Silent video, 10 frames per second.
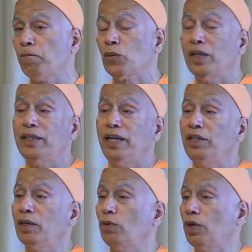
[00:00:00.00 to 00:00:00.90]
And the
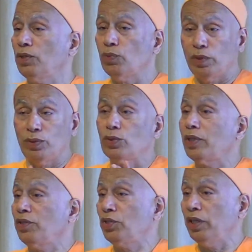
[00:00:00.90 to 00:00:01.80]
idea was, once you
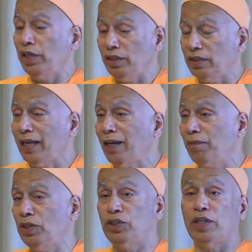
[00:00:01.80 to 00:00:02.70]
start churning, that
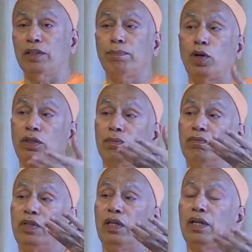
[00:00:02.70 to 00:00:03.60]
which is at the
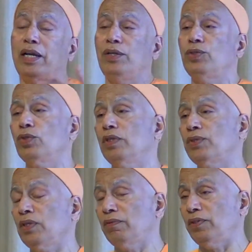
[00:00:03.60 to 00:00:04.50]
bottom will rise to the
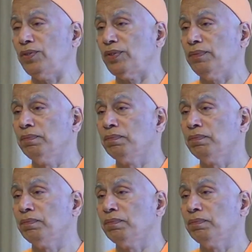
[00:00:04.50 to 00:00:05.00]
surface.